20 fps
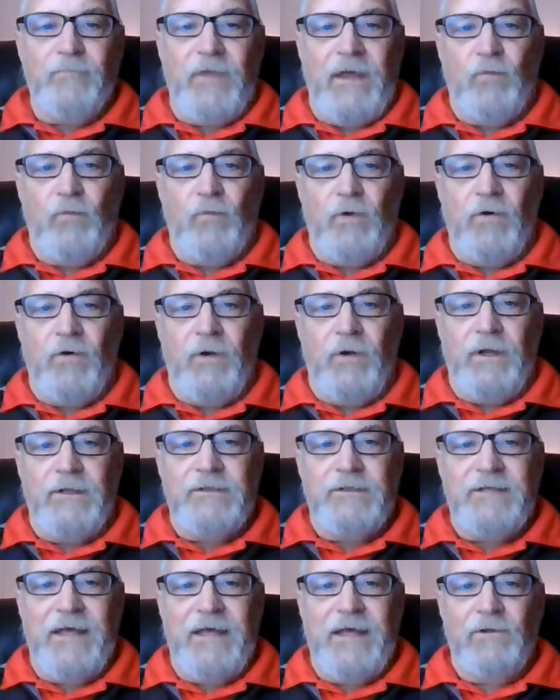and we're going to
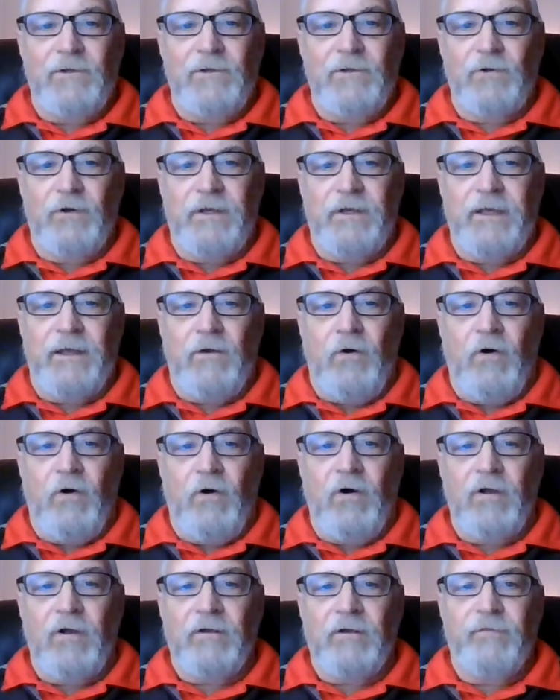take a look at
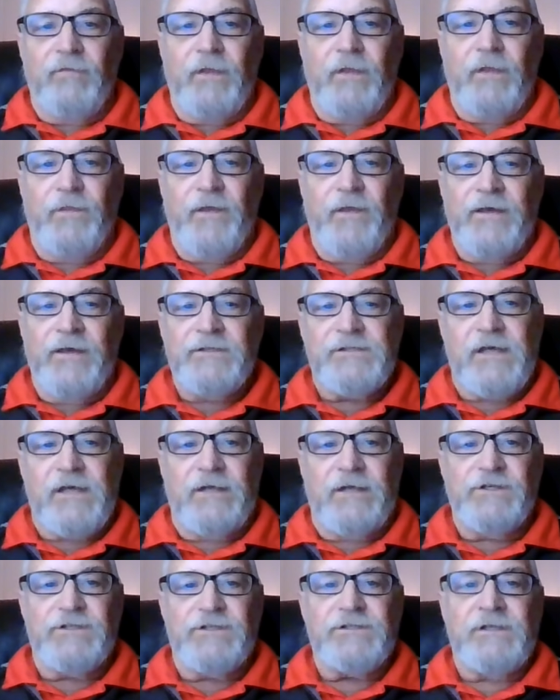all of the things I
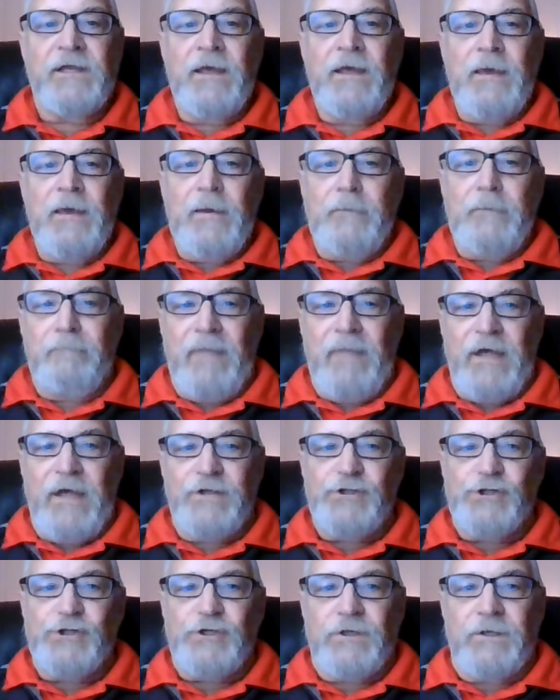just
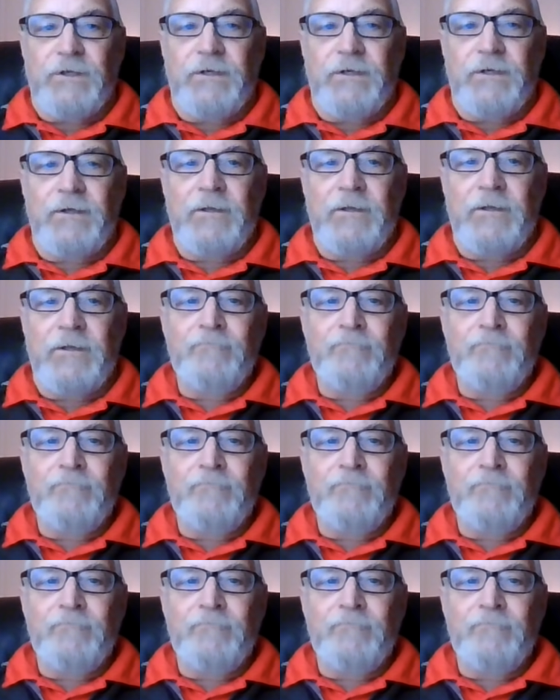mentioned